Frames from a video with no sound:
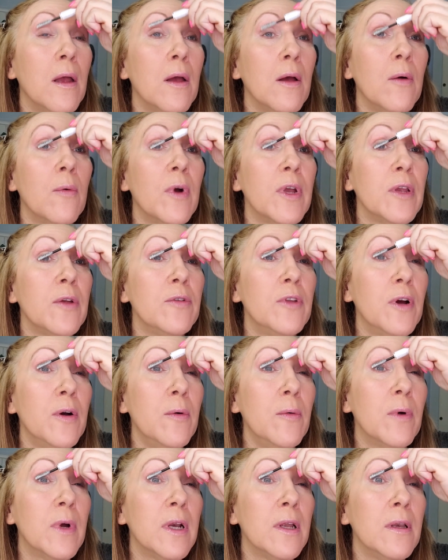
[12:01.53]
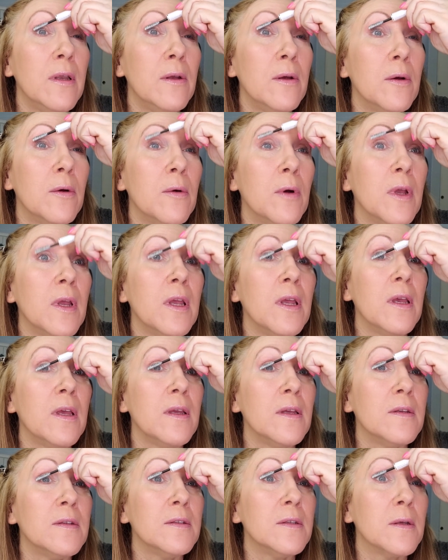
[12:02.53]
What you don't want to do
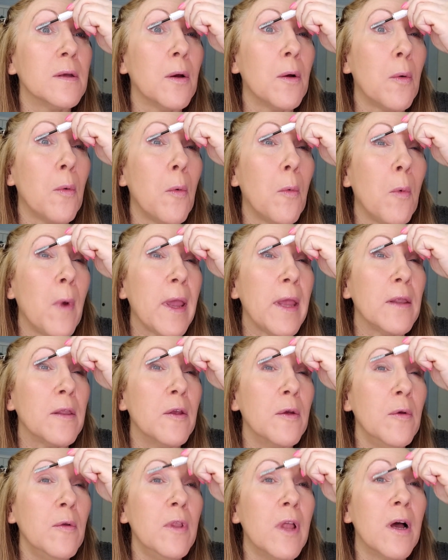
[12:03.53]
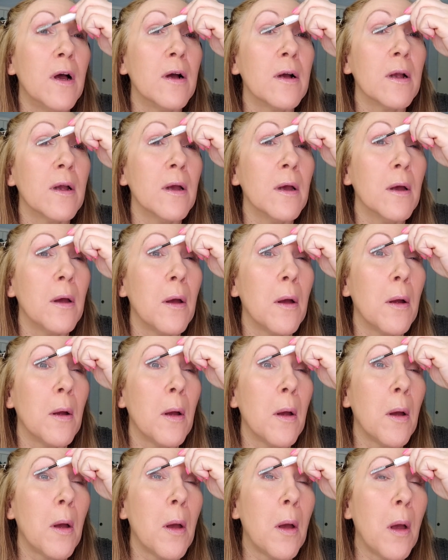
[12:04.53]
is wait too long
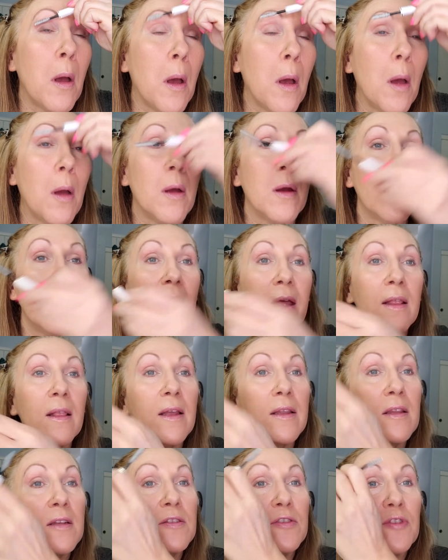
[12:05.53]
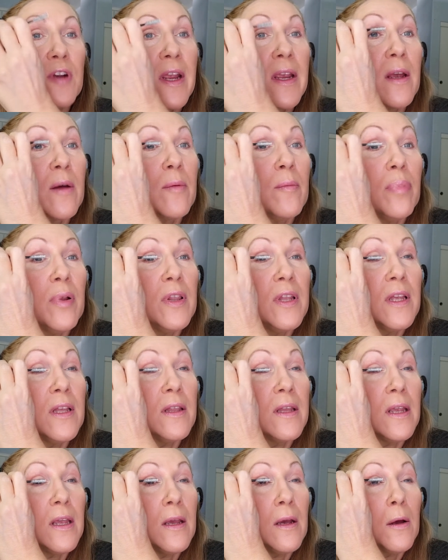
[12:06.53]
and let this dry
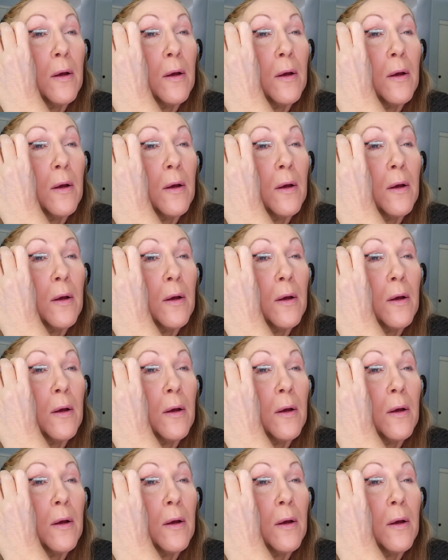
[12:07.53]
completely,